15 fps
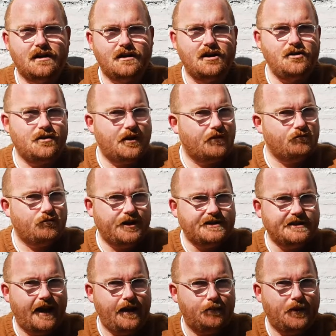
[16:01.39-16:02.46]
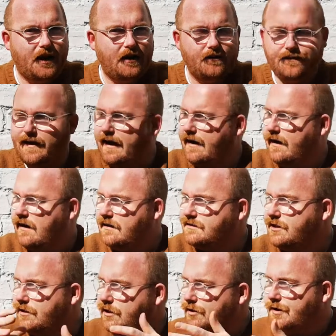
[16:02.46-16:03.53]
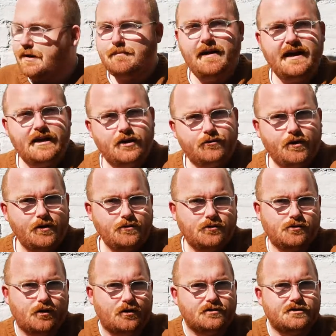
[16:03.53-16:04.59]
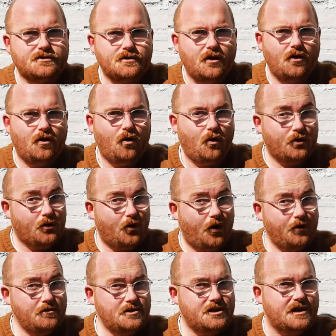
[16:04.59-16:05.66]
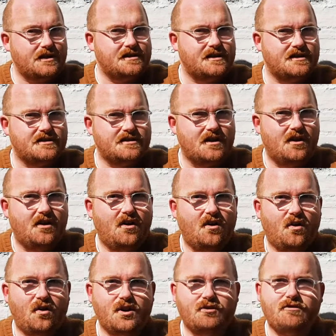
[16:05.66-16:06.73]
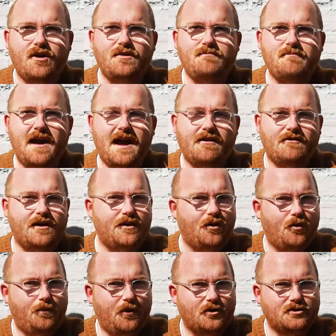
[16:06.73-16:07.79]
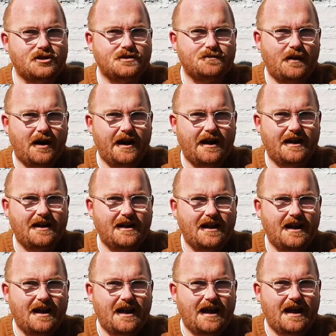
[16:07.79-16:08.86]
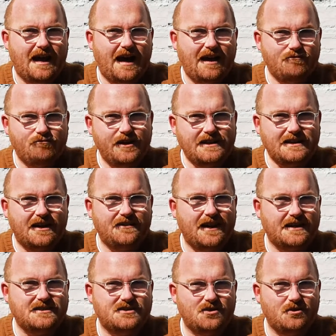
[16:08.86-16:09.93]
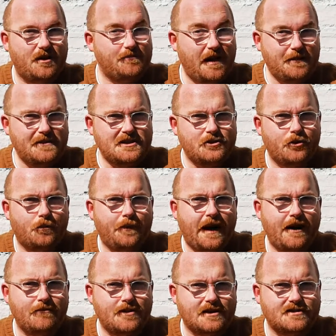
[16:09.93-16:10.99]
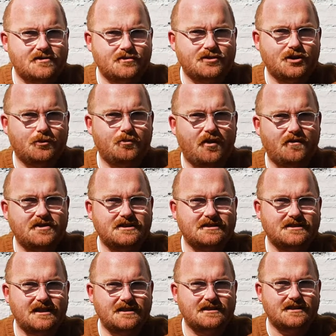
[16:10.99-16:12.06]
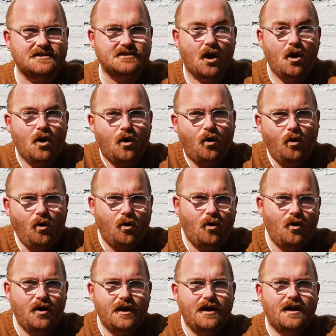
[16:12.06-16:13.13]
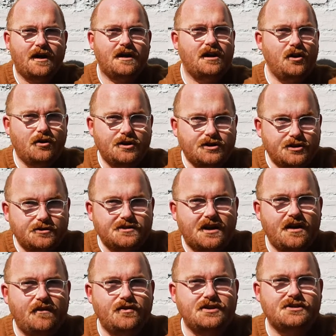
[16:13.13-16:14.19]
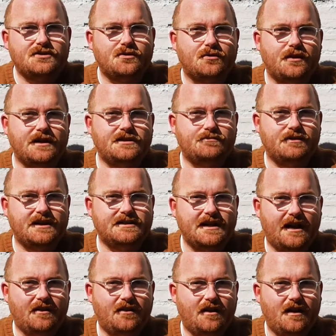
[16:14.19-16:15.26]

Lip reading: you can retell a part of that. So you could make your own cross, or your own Jesus, or your own Mary or Pontius Pilate, and retell that story maybe to your parents or to your brothers and sisters. Or you could choose another story to retell